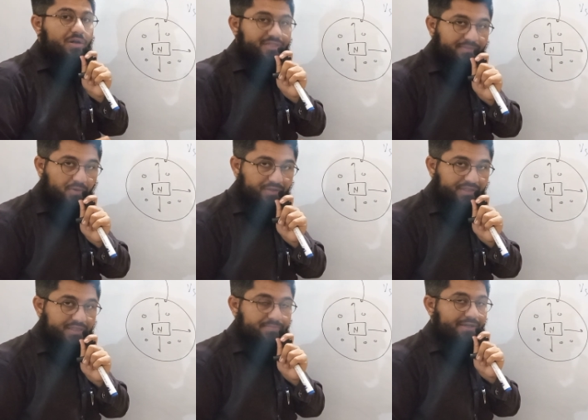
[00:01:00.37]
Golgi
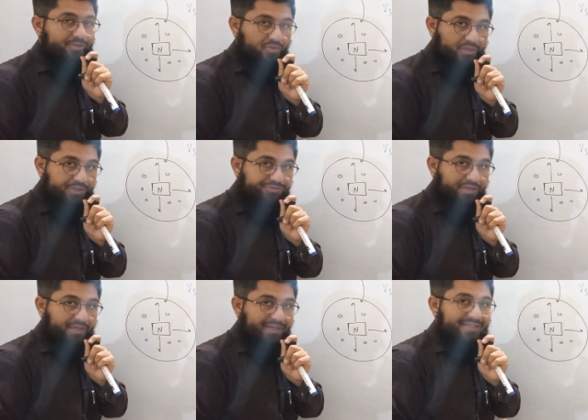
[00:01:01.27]
bodies,
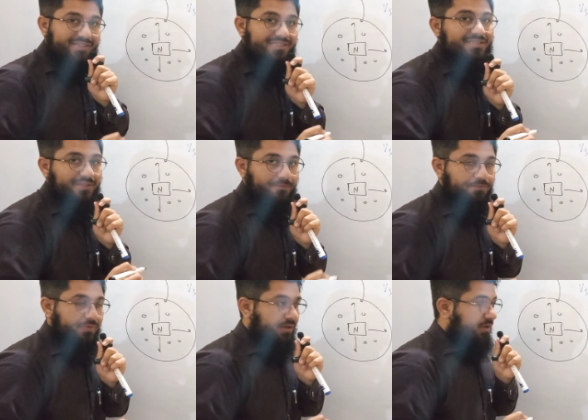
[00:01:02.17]
mitochondria, and etc.
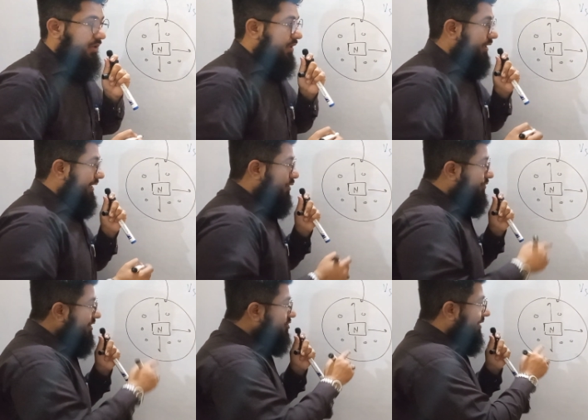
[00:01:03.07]
Now
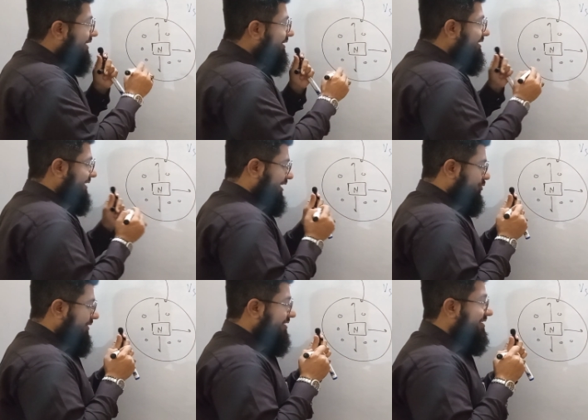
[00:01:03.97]
these organelles are
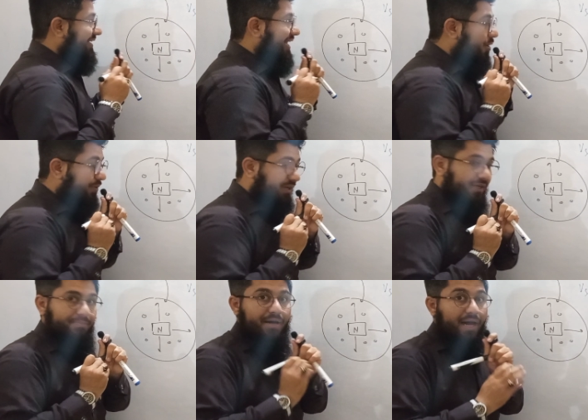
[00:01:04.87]
actually
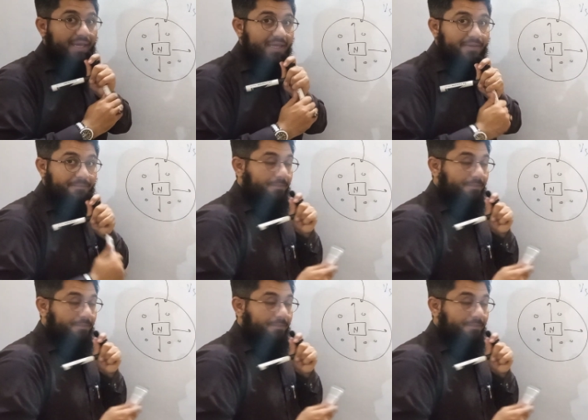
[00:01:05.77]
surrounded by